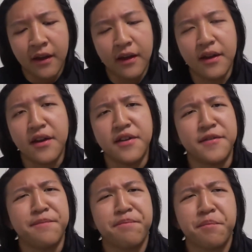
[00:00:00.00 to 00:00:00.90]

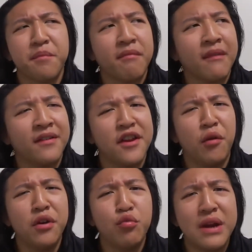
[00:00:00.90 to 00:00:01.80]
And the
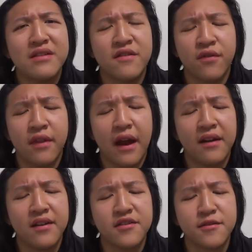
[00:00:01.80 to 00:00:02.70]
only reason for that
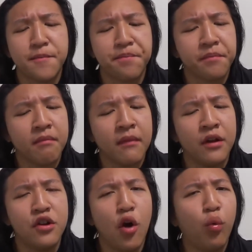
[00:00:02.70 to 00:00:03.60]
is
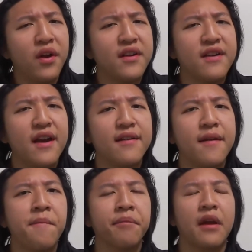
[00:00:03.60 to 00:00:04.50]
you don't really
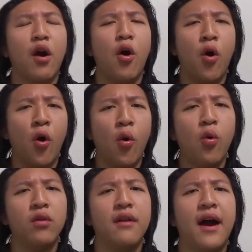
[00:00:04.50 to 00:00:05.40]
get a
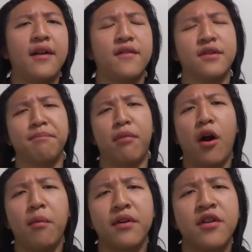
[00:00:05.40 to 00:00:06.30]
whole lot of the
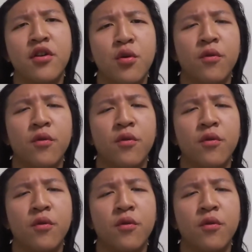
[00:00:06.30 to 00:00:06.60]
barbecue